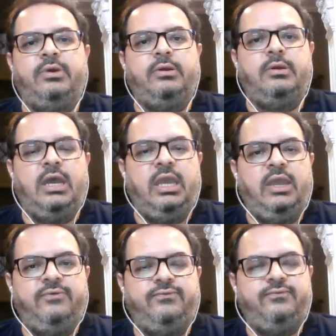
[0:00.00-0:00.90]
I
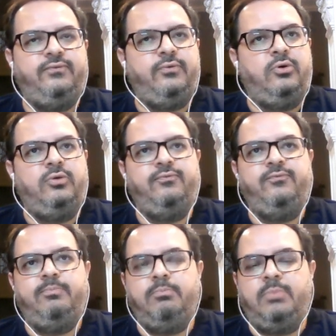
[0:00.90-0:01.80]
have
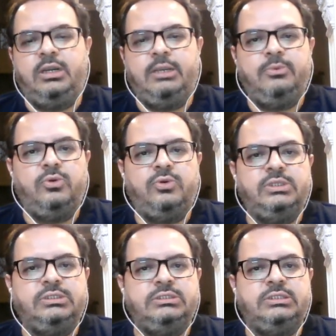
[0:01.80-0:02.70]
on multiple
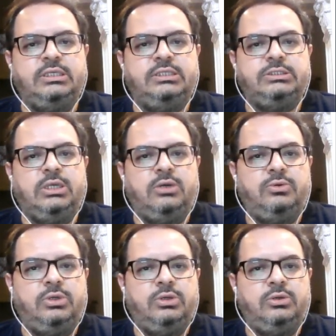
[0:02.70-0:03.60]
occasions reached
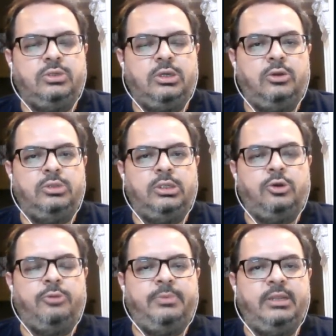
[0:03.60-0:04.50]
out to on the
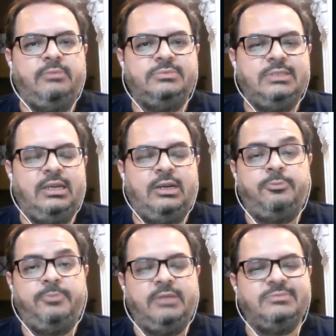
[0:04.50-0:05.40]

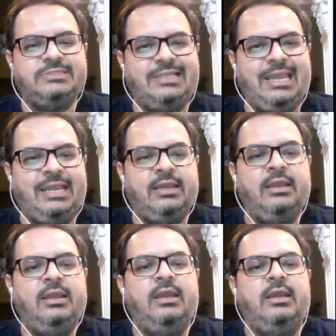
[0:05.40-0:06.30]
Adoptium Slack
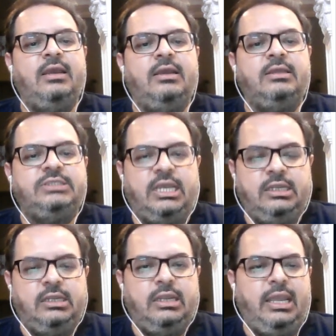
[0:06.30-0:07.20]

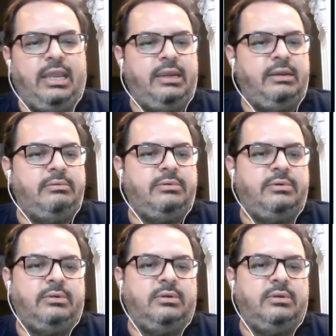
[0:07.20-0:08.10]
channel,
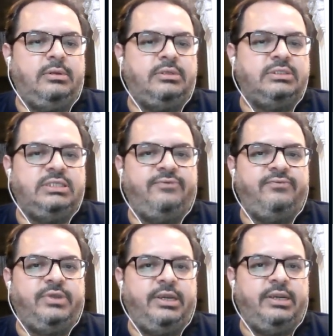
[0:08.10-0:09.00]
and
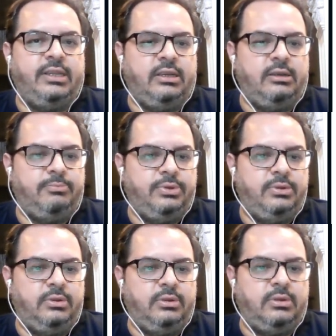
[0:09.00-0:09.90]
received great help,
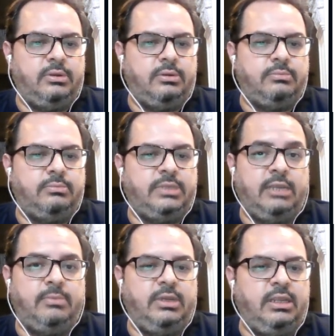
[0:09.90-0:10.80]

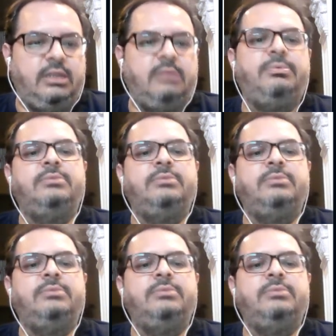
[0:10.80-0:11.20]
timely help.